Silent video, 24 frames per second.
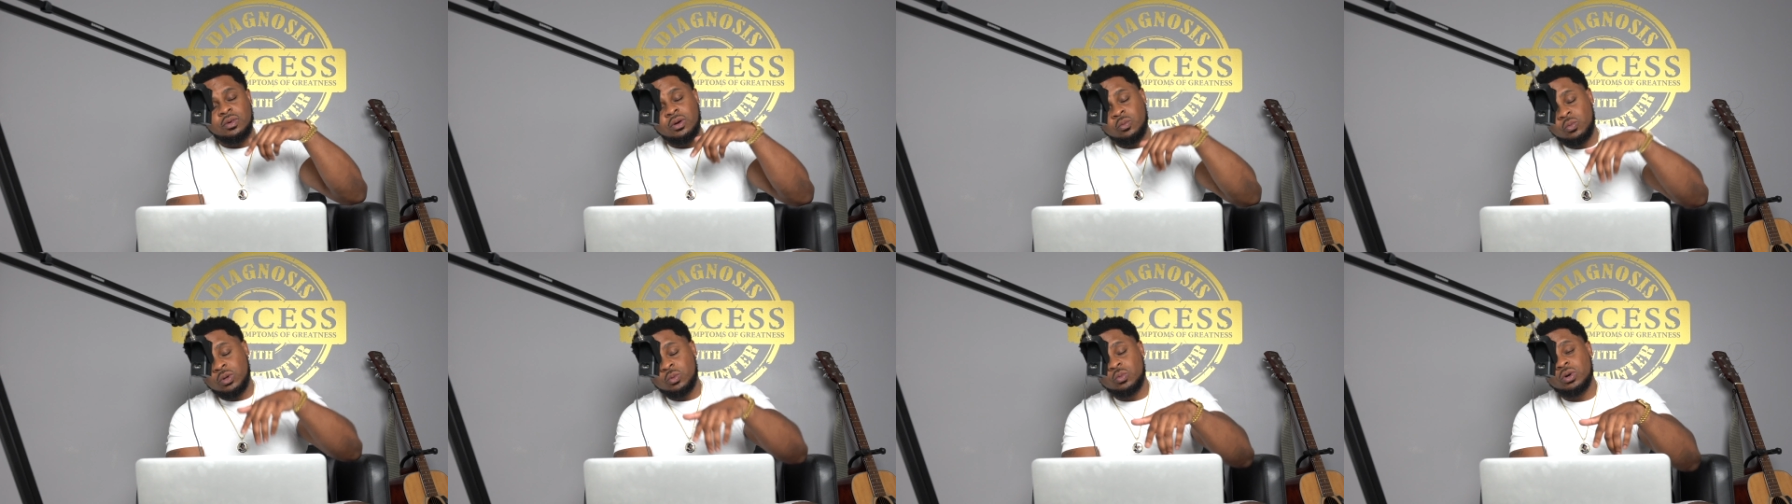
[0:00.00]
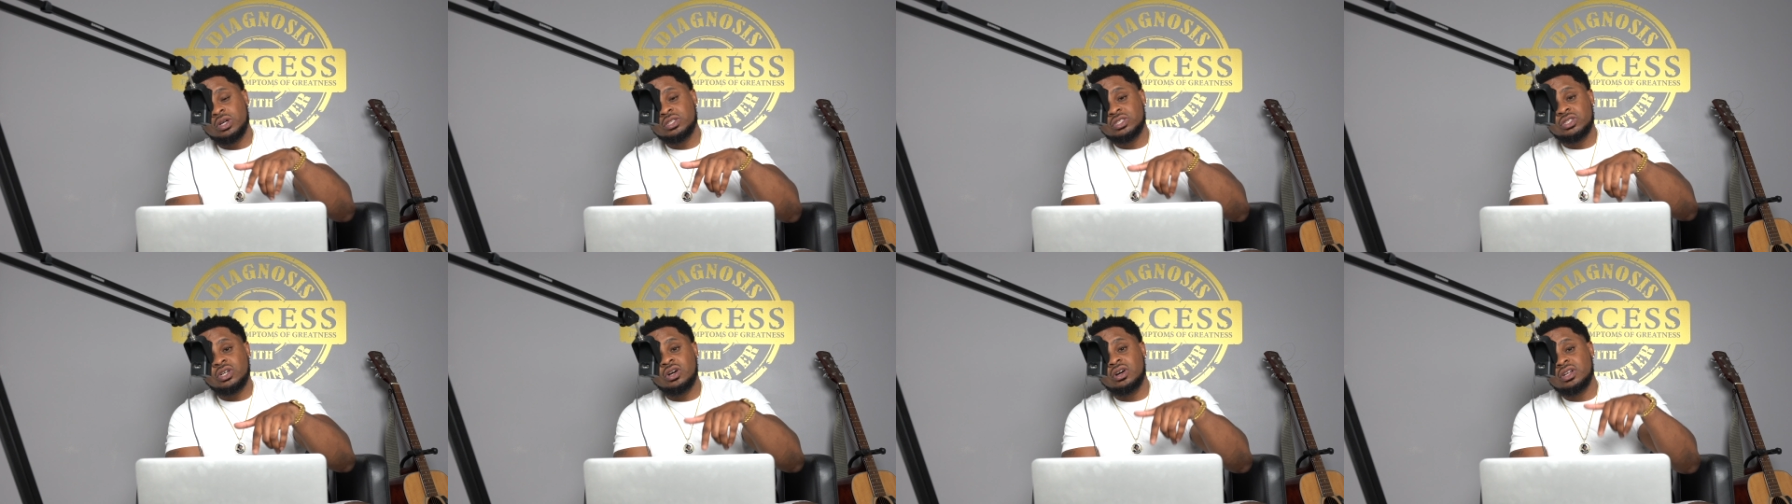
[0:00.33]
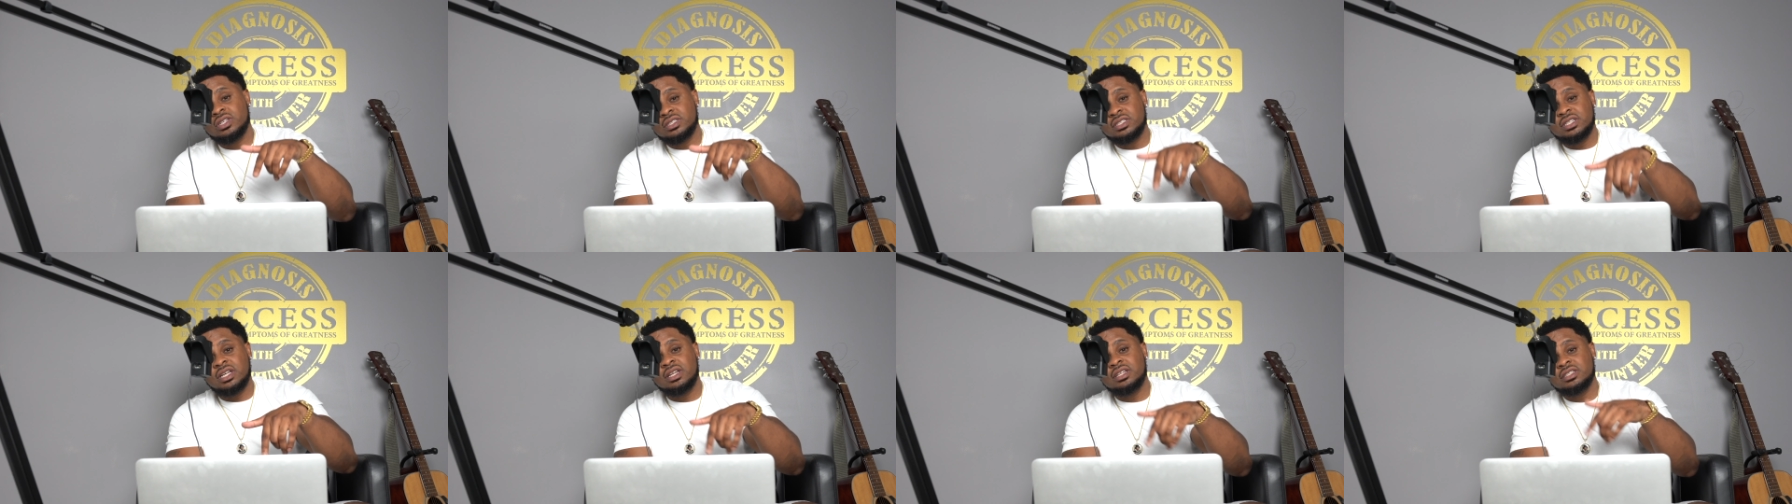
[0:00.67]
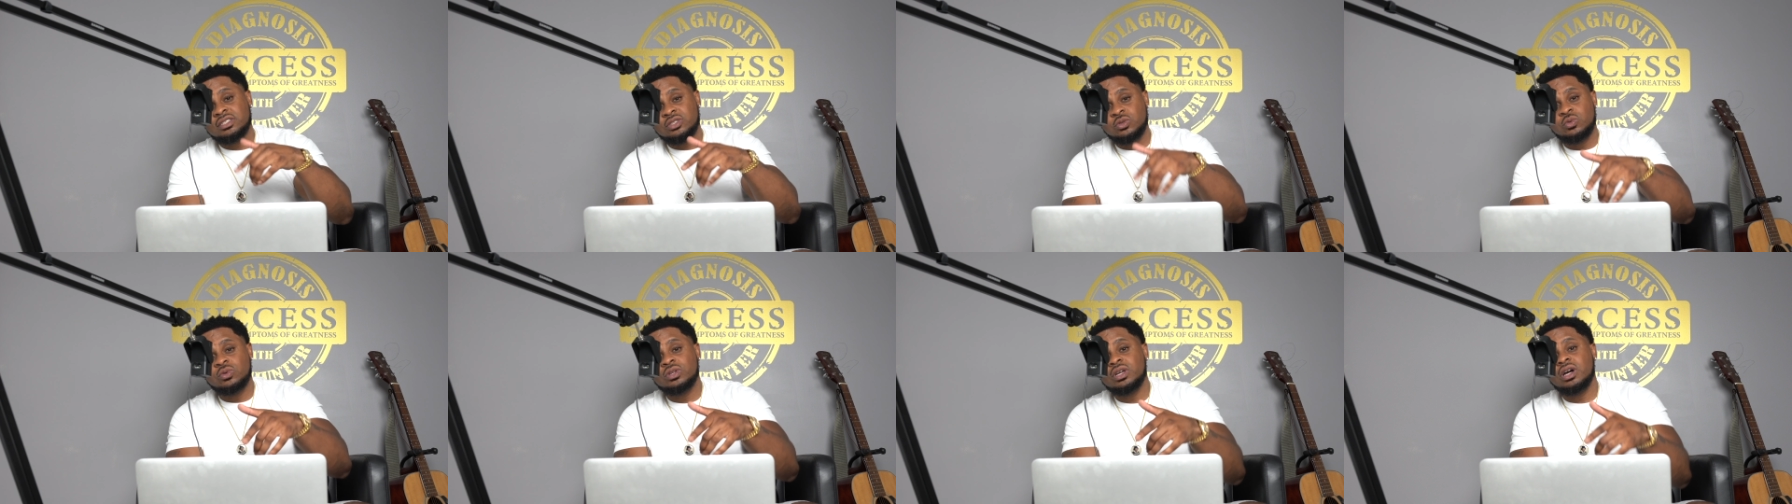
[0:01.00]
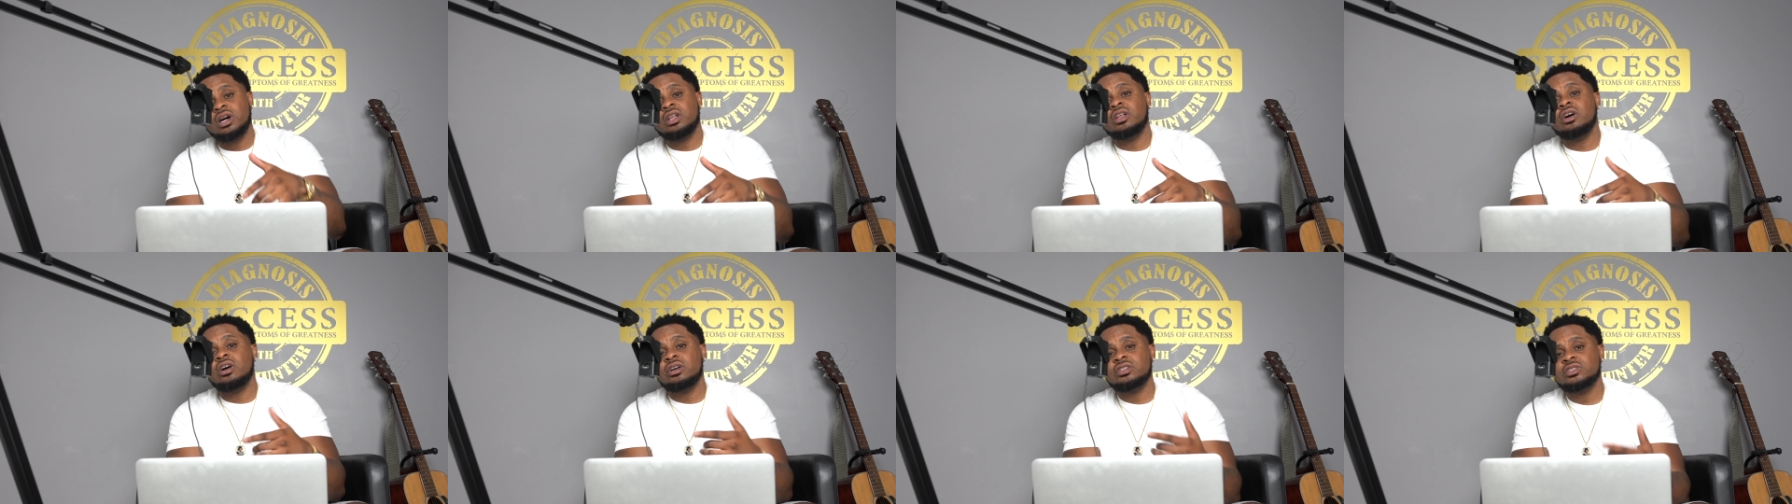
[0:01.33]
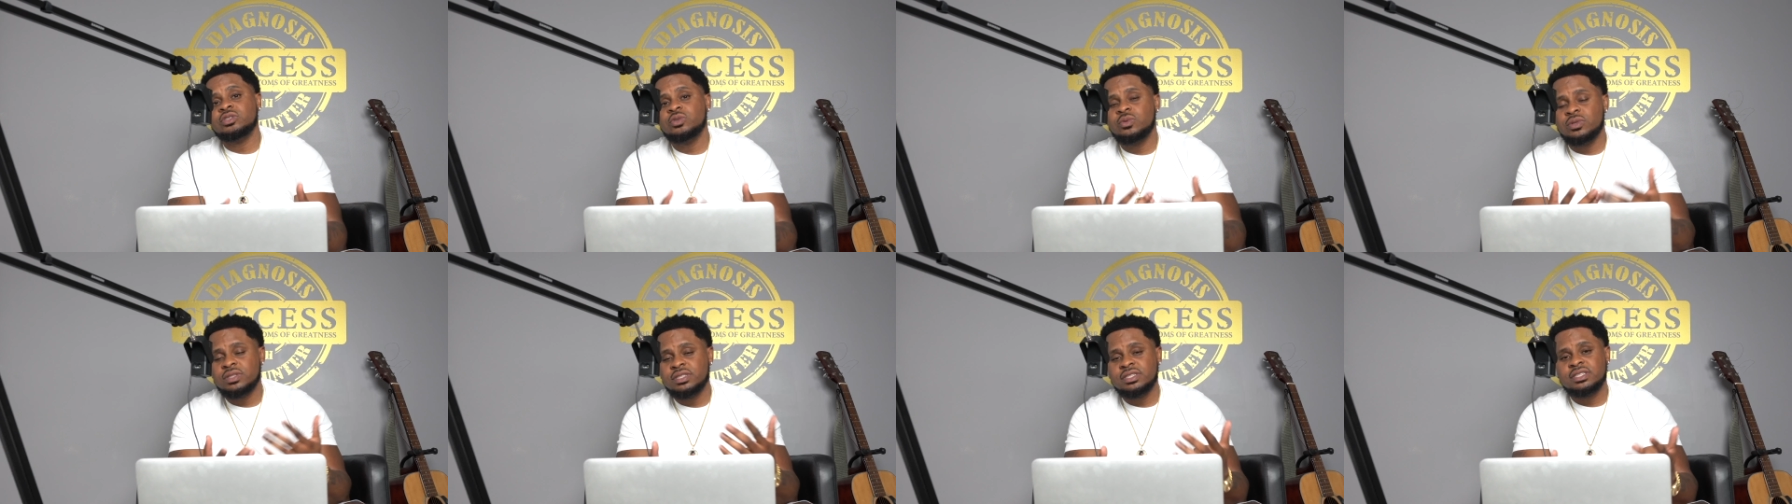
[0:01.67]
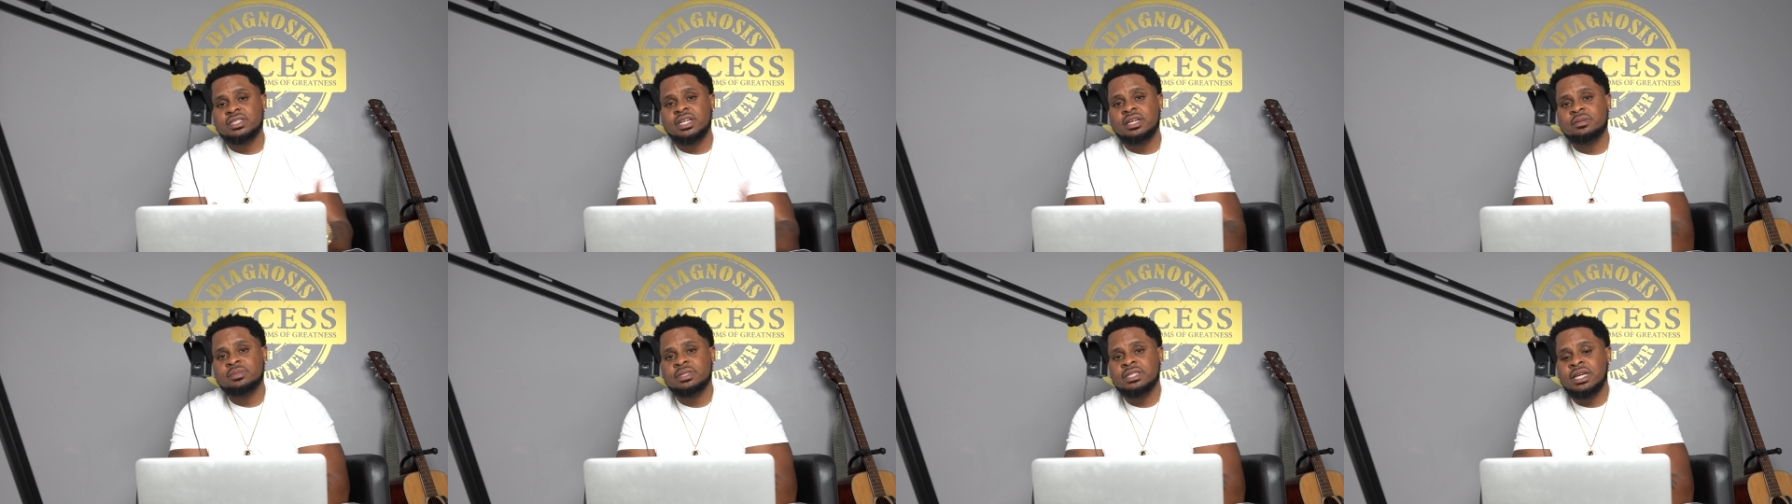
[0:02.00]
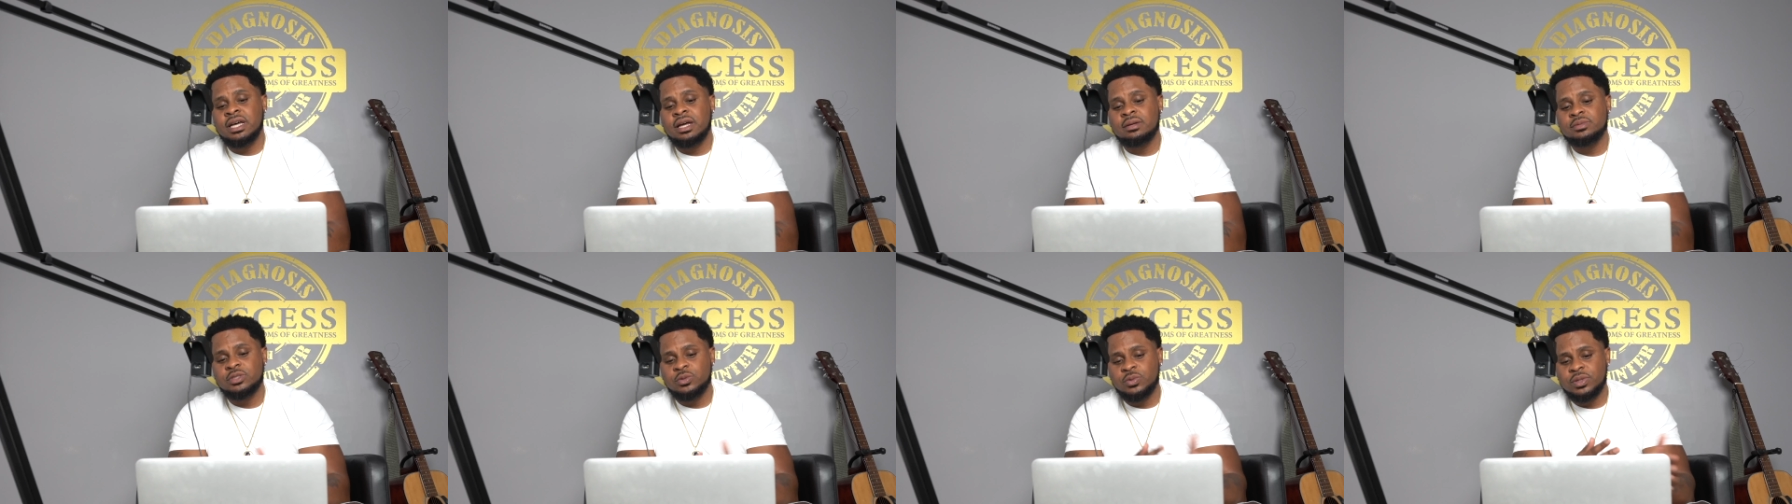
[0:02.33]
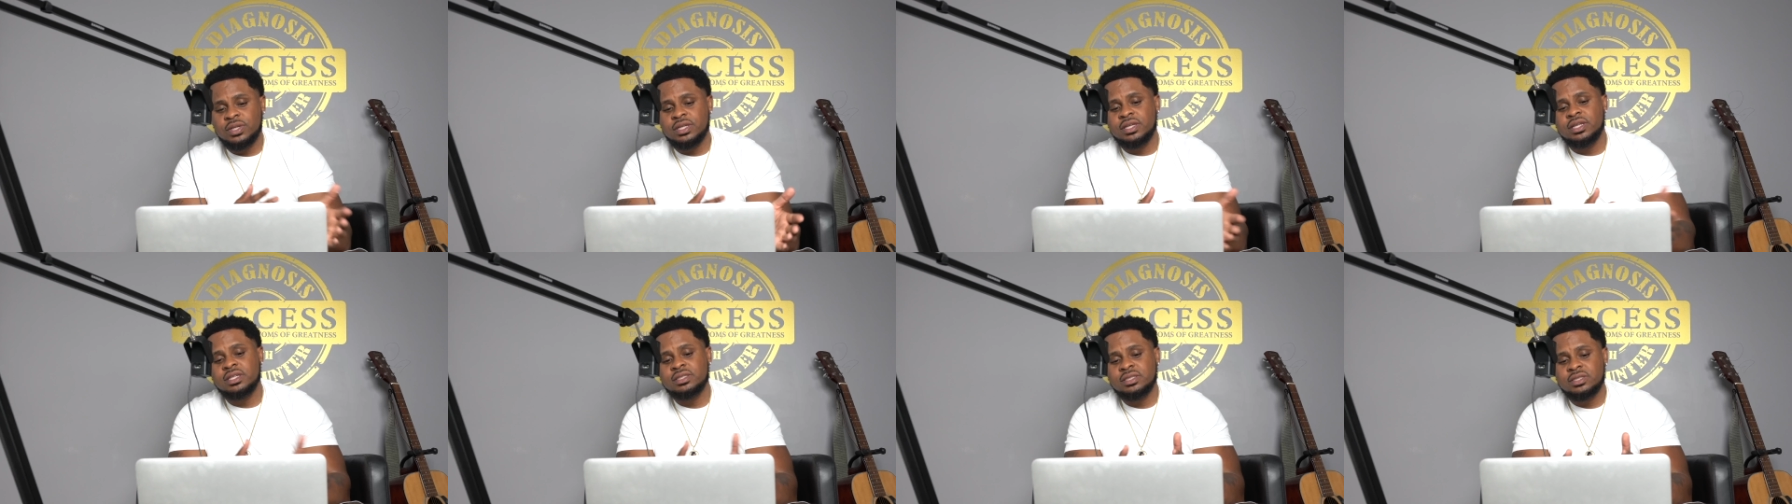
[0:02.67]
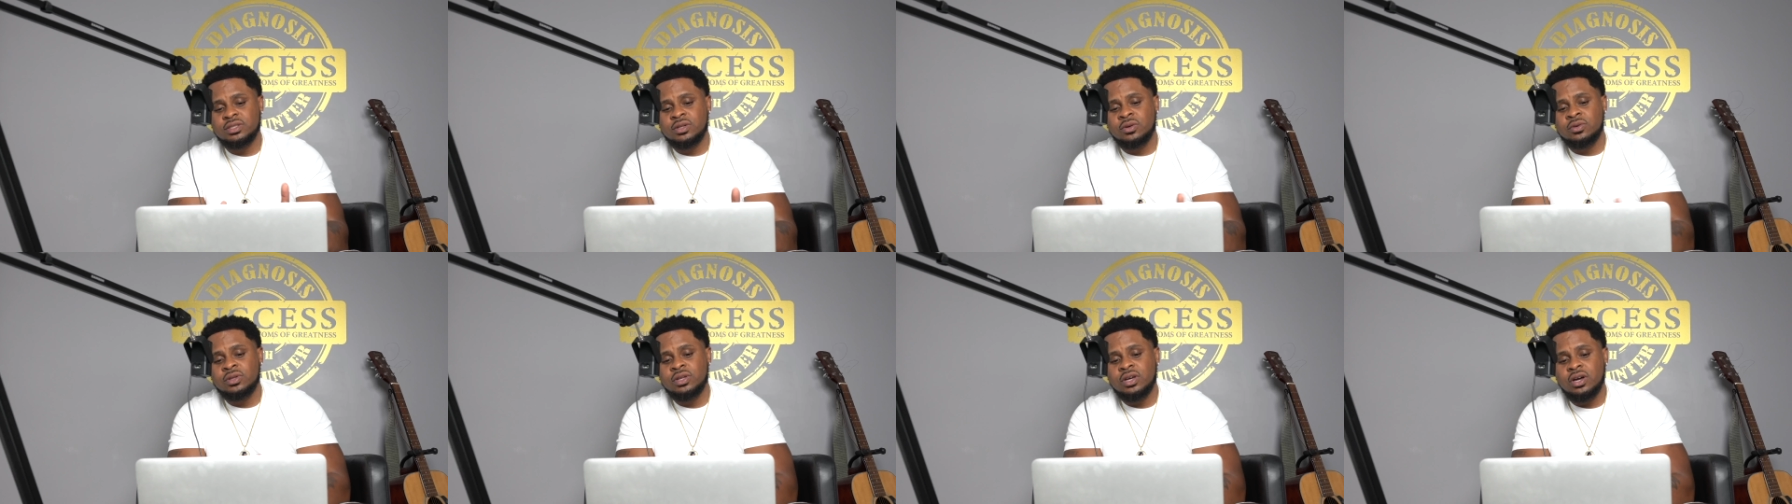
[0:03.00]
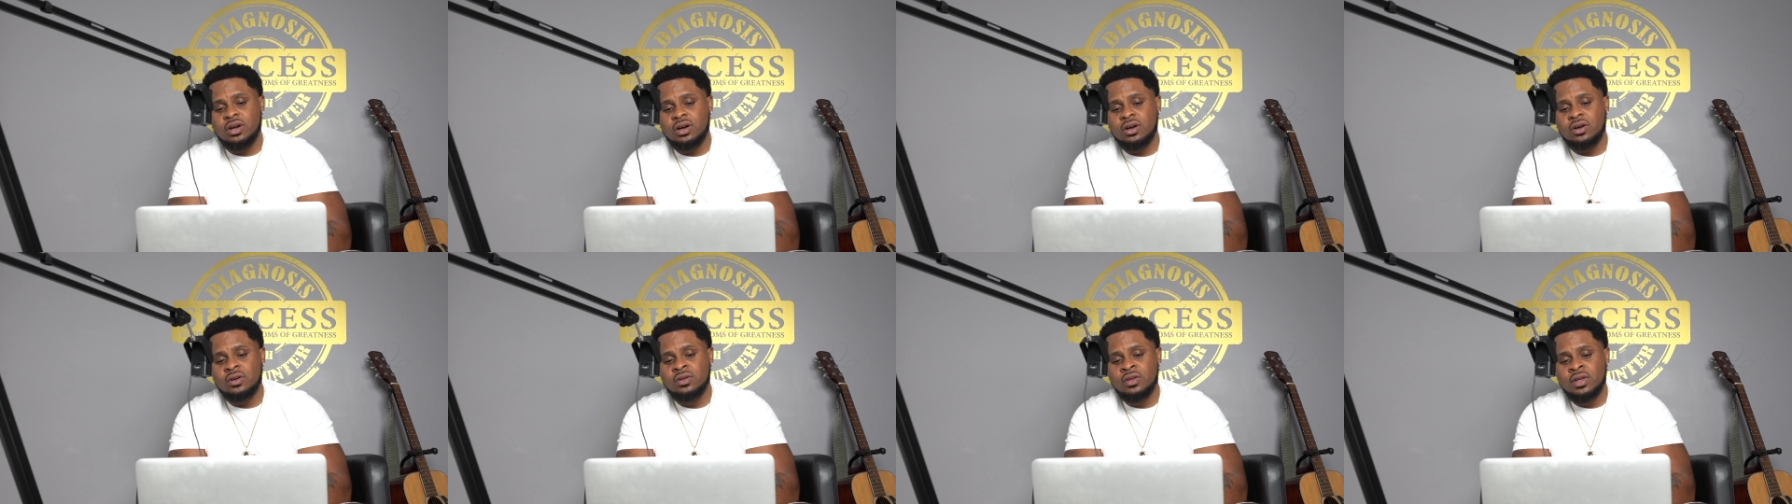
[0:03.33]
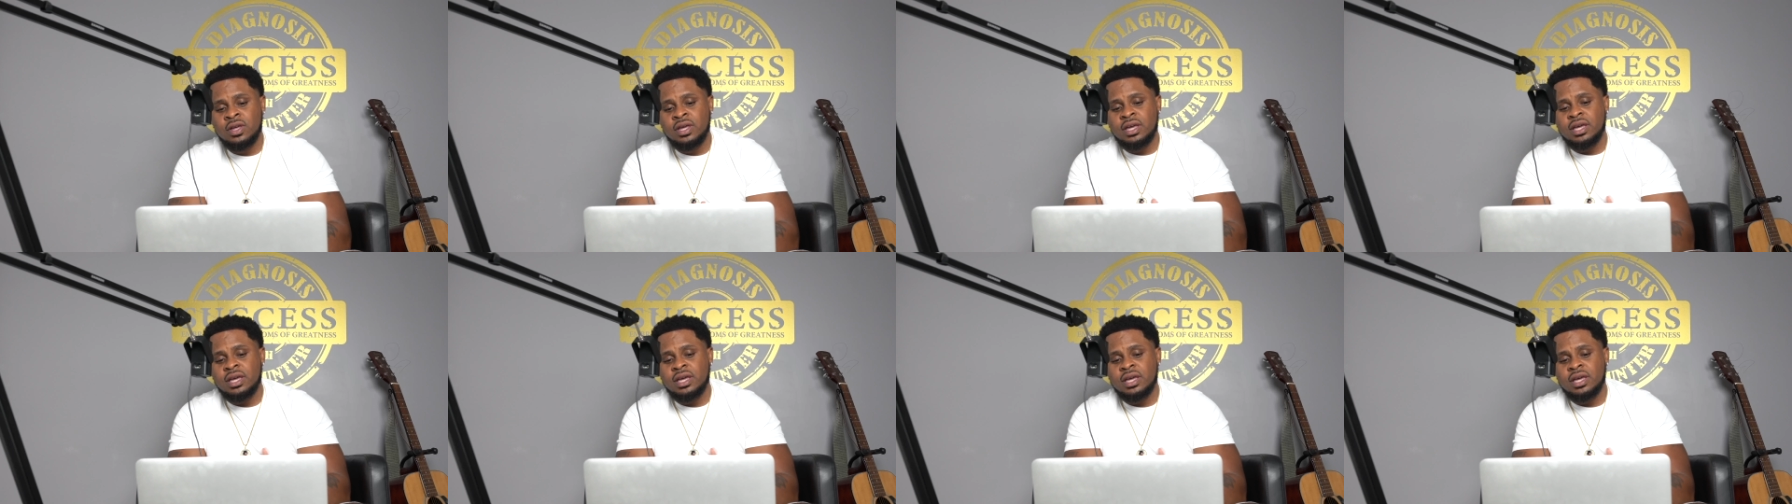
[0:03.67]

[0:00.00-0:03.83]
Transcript: We want y'all to tell us who y'all are too at the same time, so we can get to know y'all